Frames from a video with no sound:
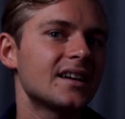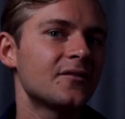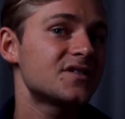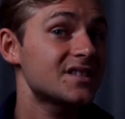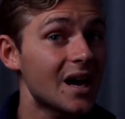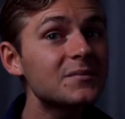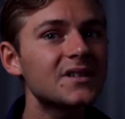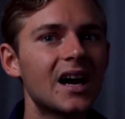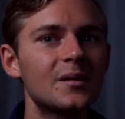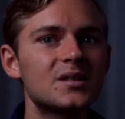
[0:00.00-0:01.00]
stuff
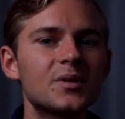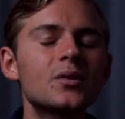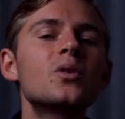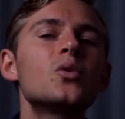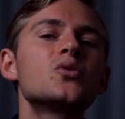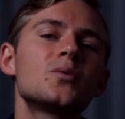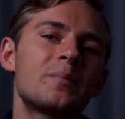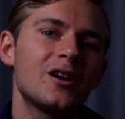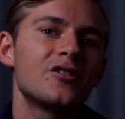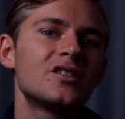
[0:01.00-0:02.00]
sometimes, but there were also
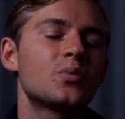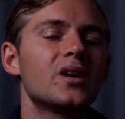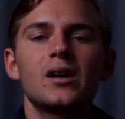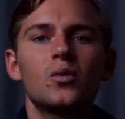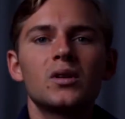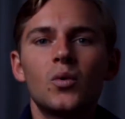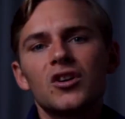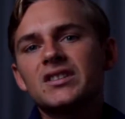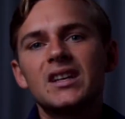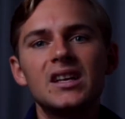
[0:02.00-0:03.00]
periods where I only
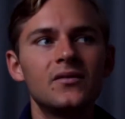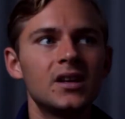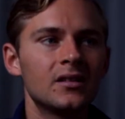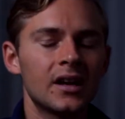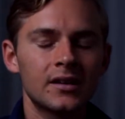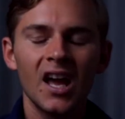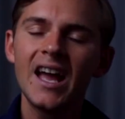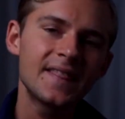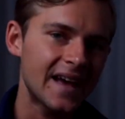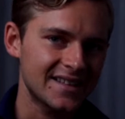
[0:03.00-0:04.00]
watched TV, like
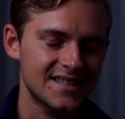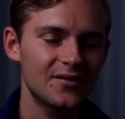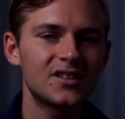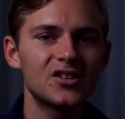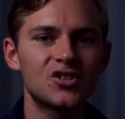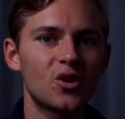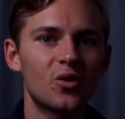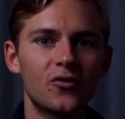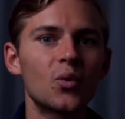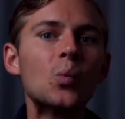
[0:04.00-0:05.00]
That 70s
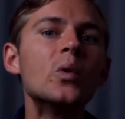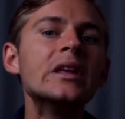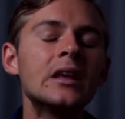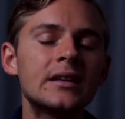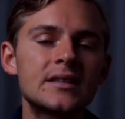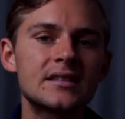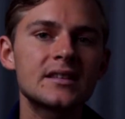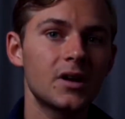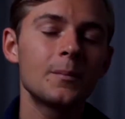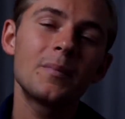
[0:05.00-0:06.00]
Show, for weeks.
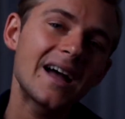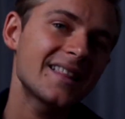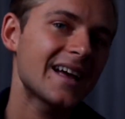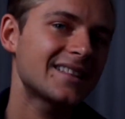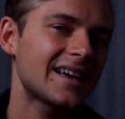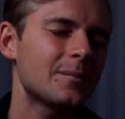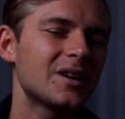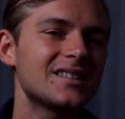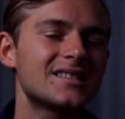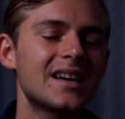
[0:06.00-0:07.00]
And by that time,
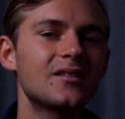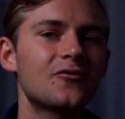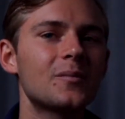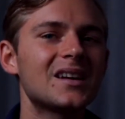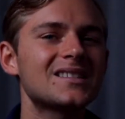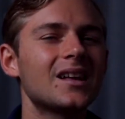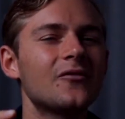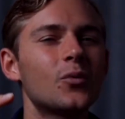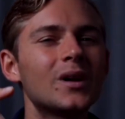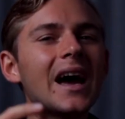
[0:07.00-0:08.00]
I decided for
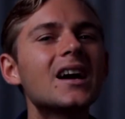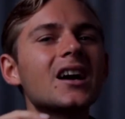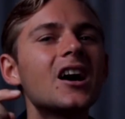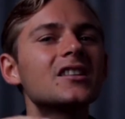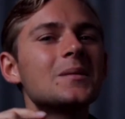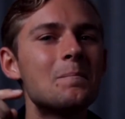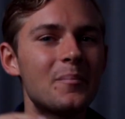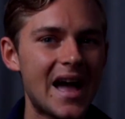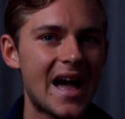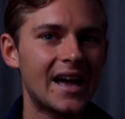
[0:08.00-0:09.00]
myself, when I got
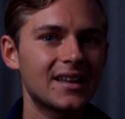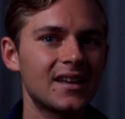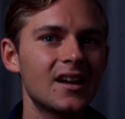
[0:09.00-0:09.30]
back